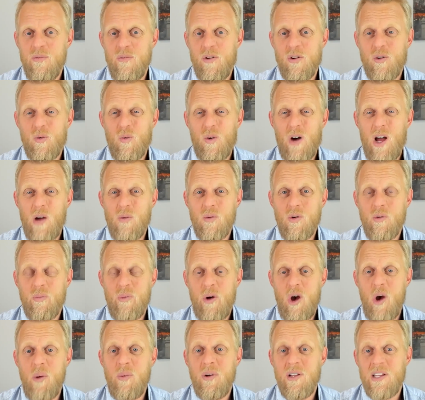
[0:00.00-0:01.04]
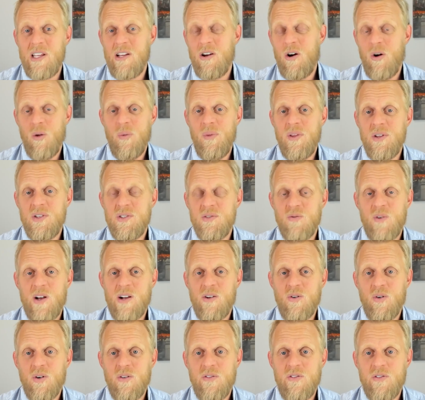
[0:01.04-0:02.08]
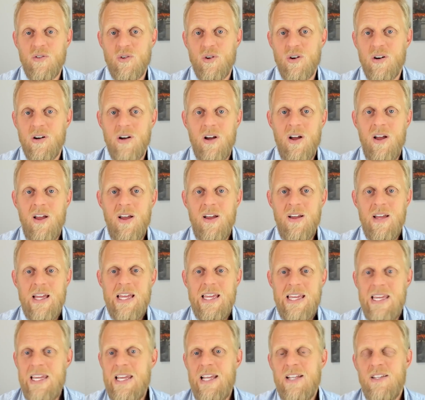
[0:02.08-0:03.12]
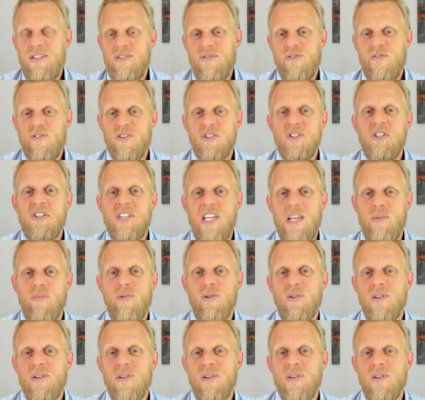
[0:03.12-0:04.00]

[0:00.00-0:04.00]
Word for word: Model Y will permanently hold this record for its foreseeable